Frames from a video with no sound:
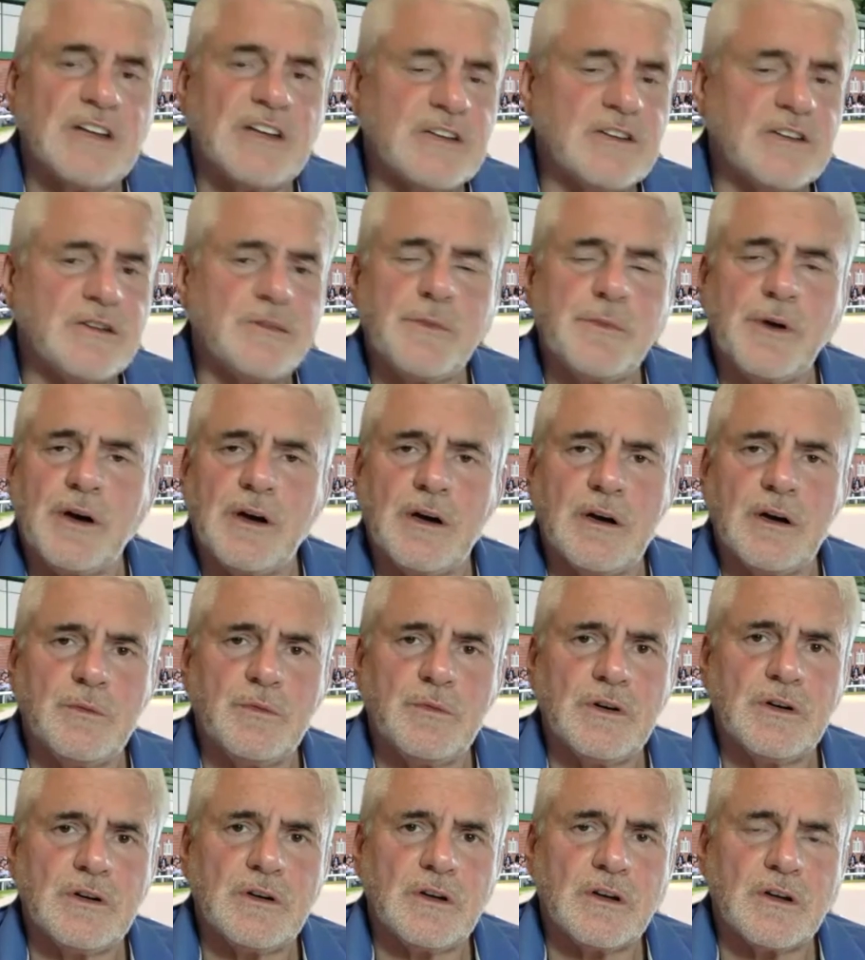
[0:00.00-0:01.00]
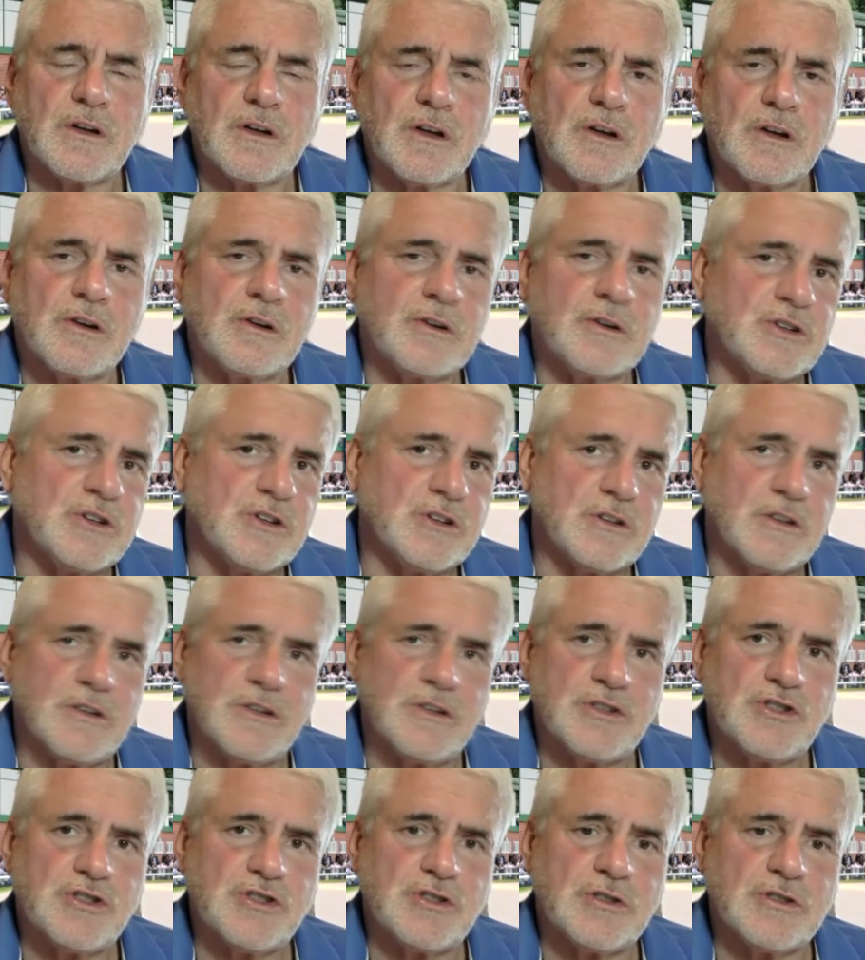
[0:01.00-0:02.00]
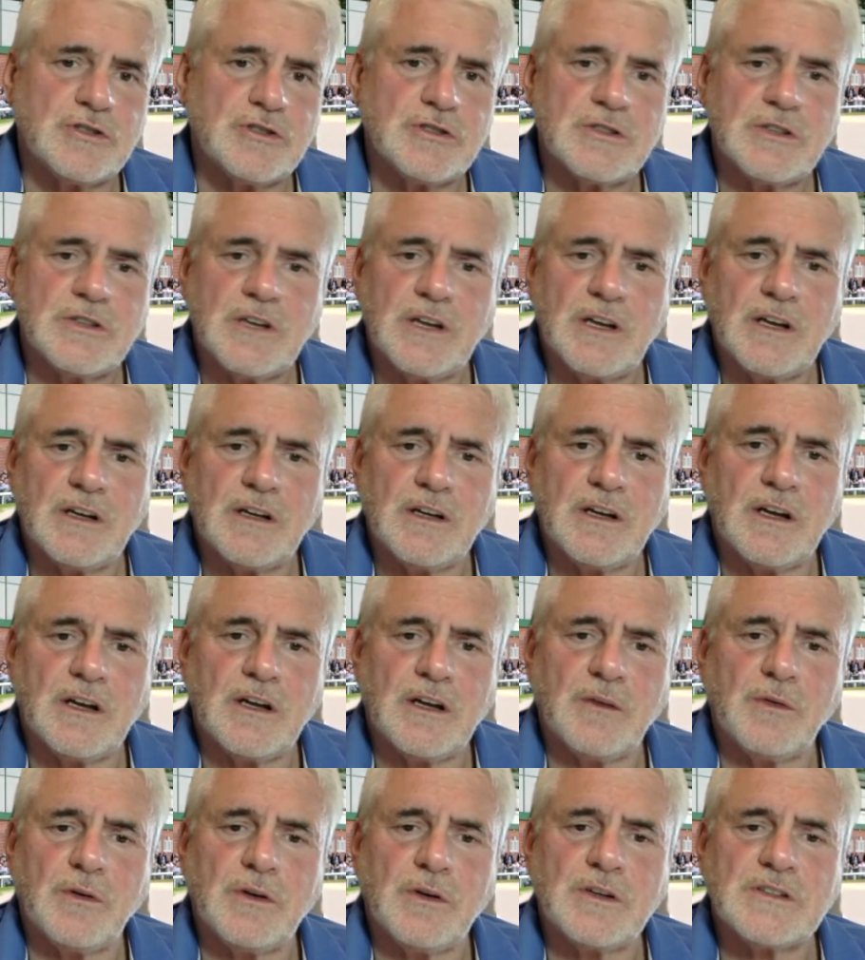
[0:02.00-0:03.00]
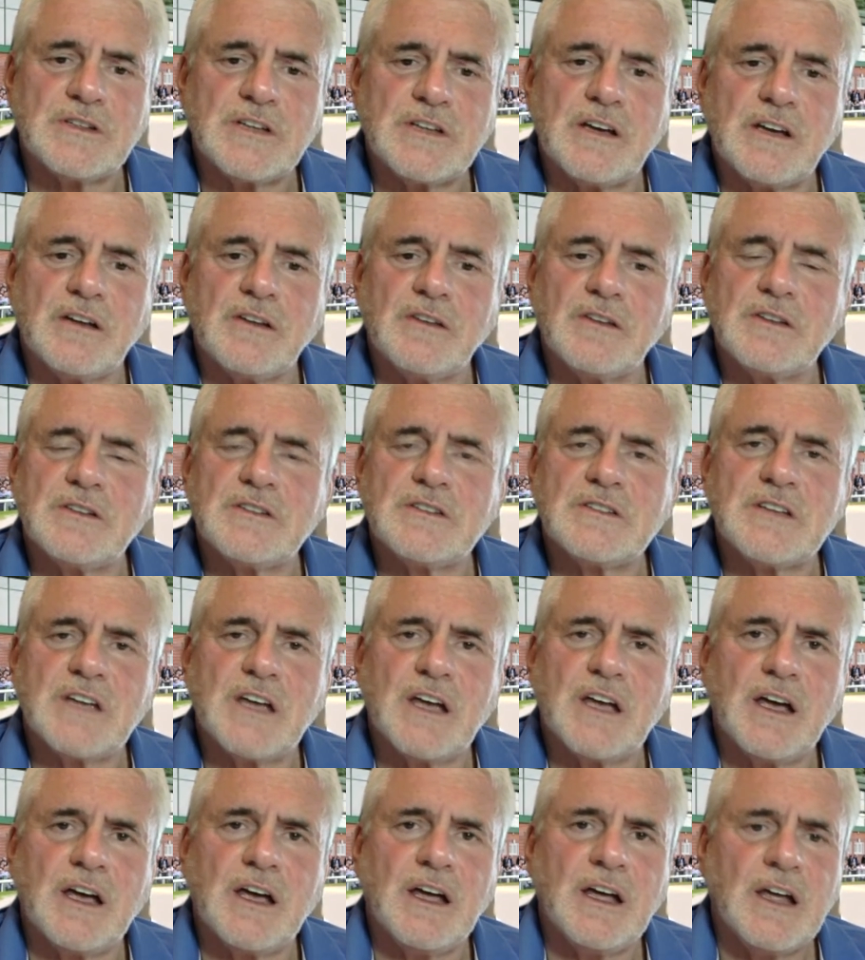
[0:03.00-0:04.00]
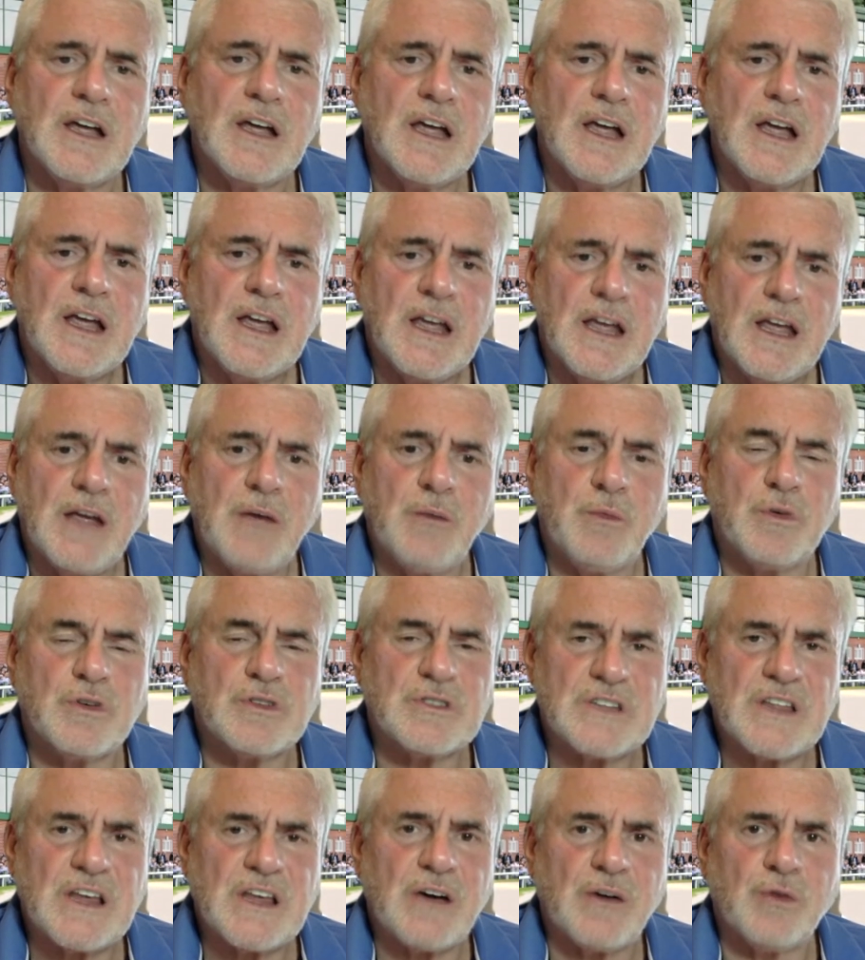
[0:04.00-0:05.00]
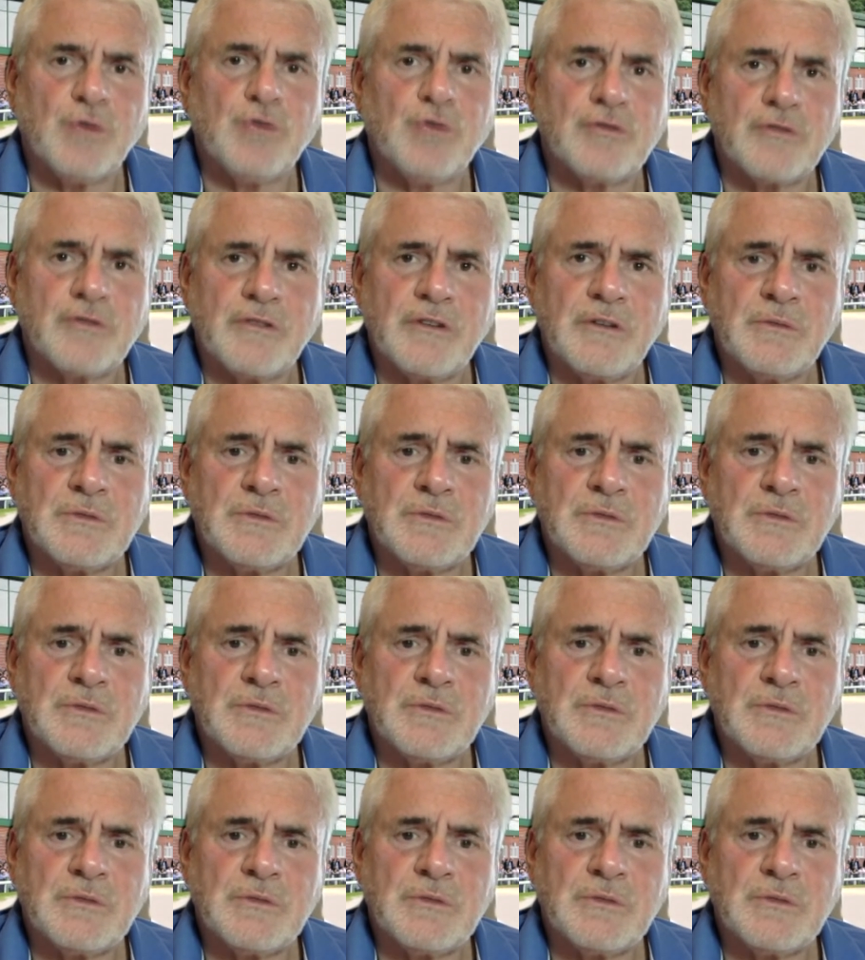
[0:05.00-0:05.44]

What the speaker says: do my homework like a good journalist should, and I worked out that it was that order.